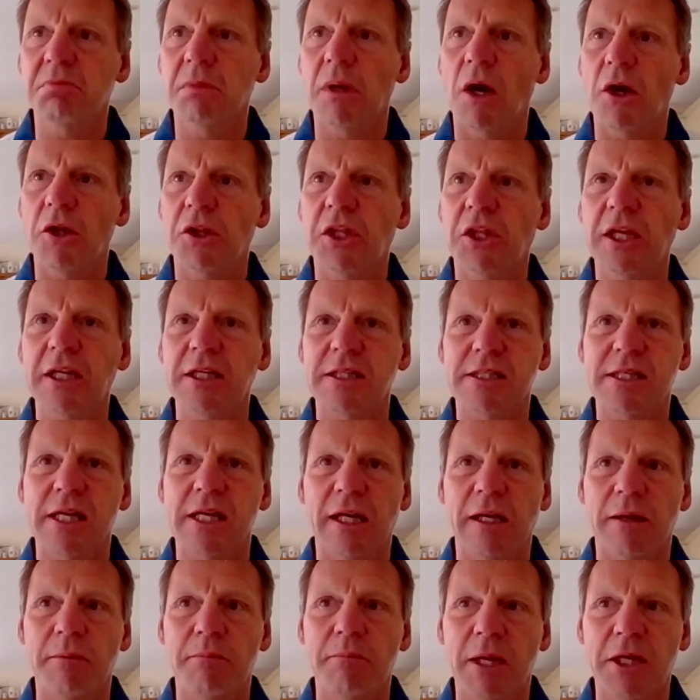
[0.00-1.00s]
I think
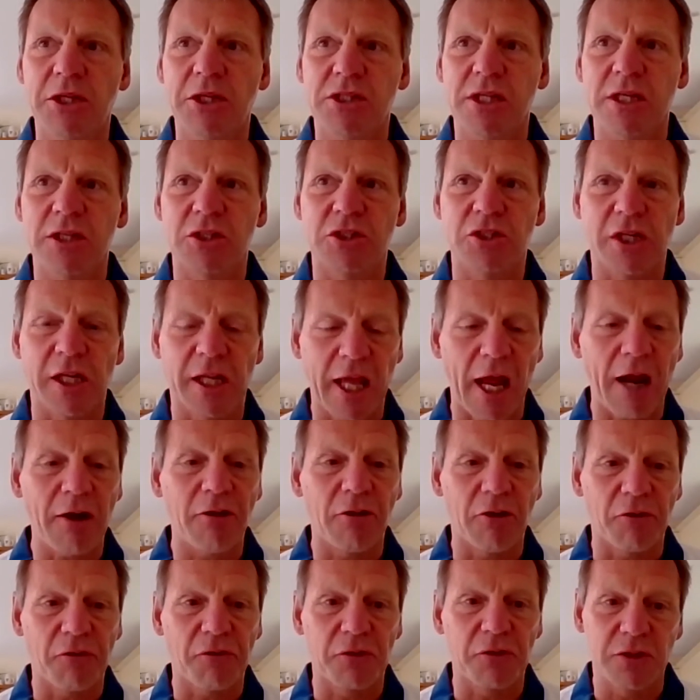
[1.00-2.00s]
sent a message to
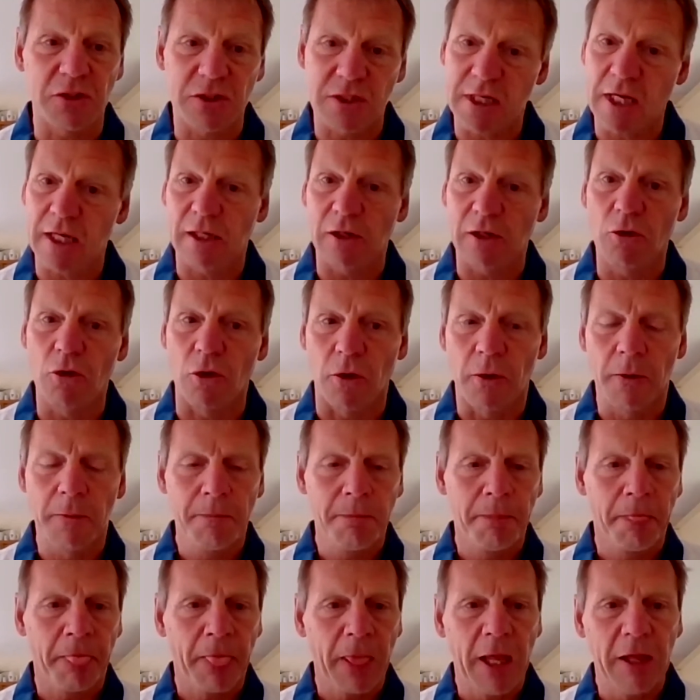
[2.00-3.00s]
Gareth and said, look,
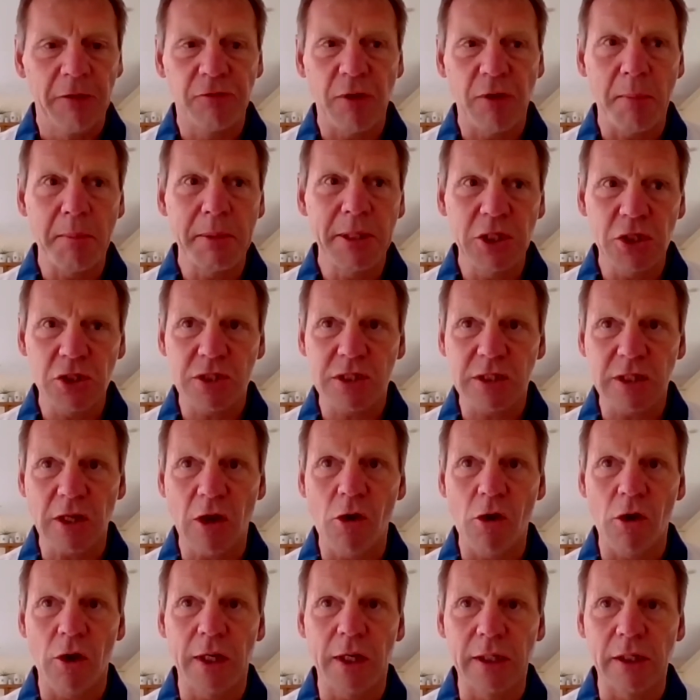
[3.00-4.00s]
if I'm in your
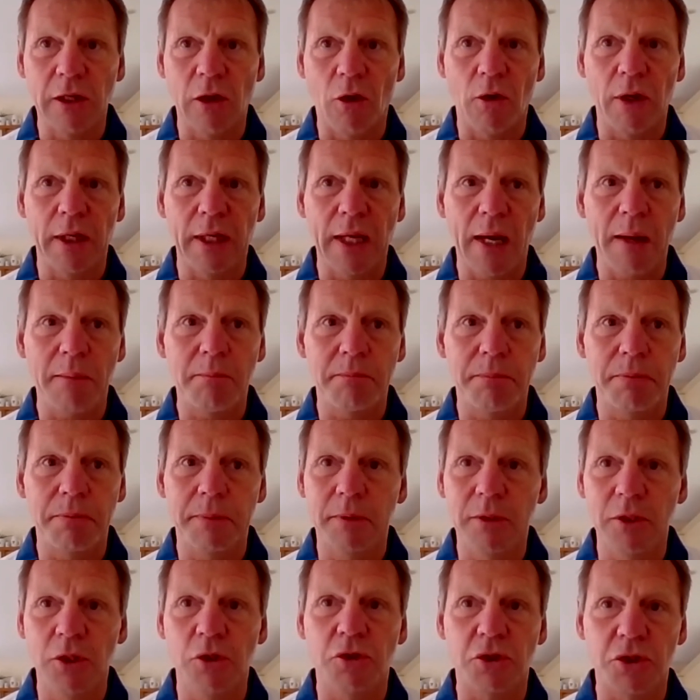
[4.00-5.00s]
starting lineup,
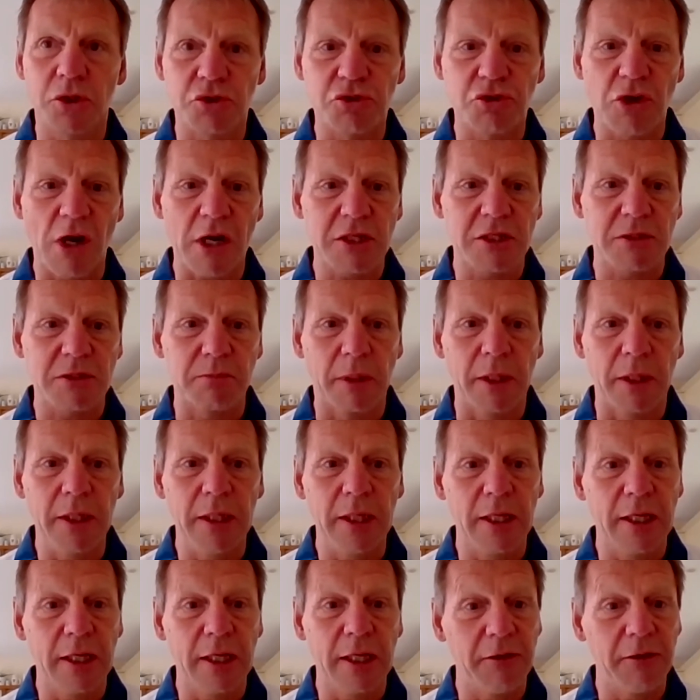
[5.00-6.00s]
you can trust
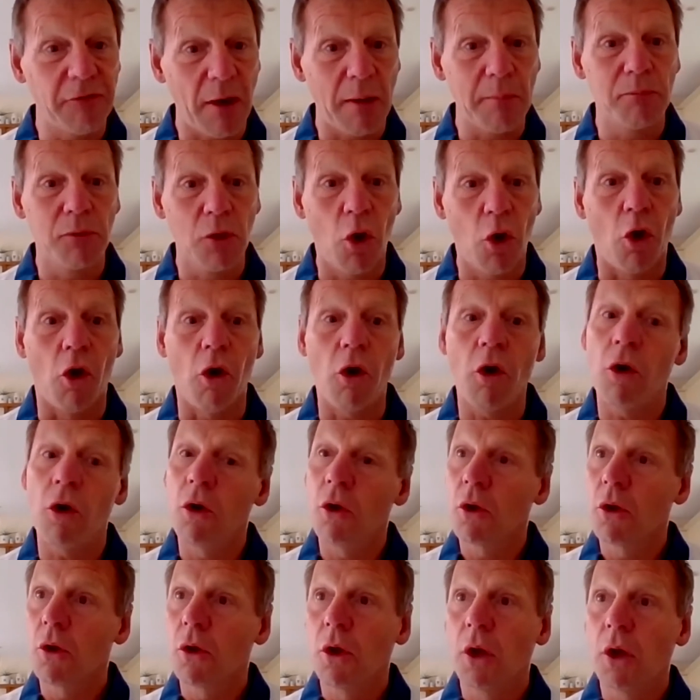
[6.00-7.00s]
me. And if I'm not,
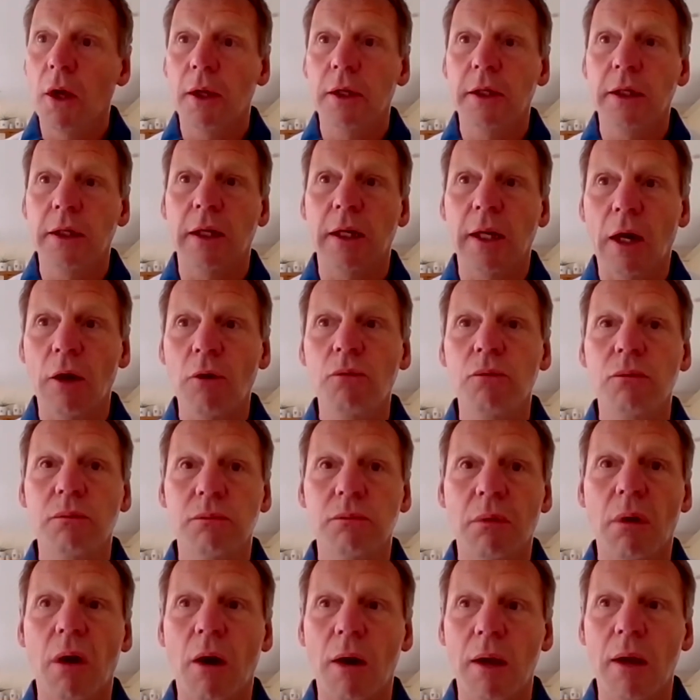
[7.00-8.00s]

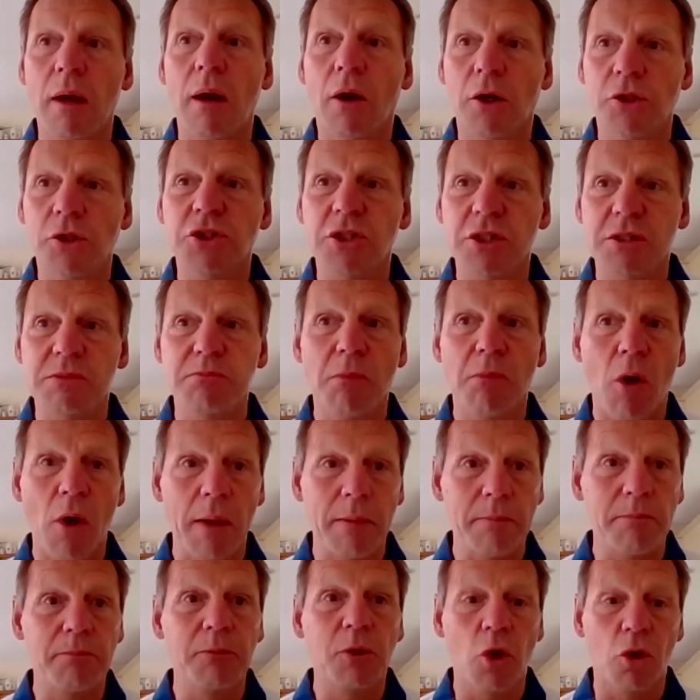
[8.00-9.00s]
I just
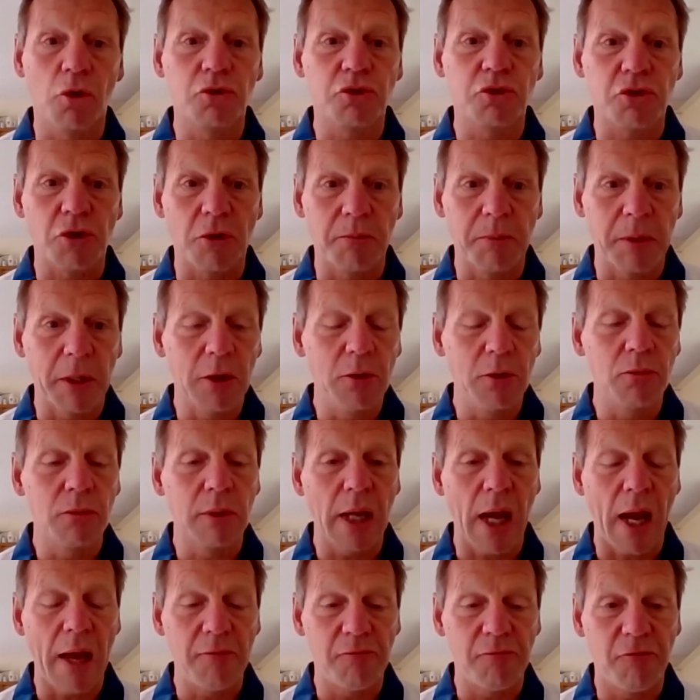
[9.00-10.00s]
might contribute
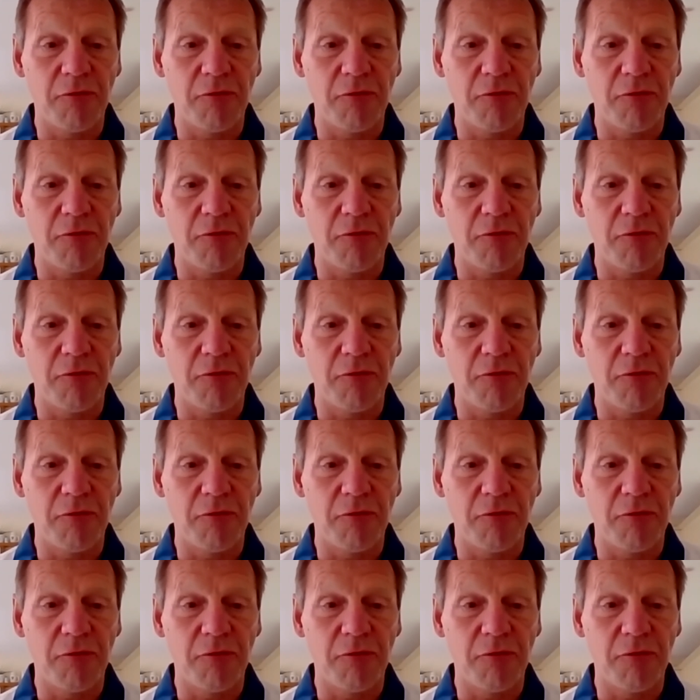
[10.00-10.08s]
going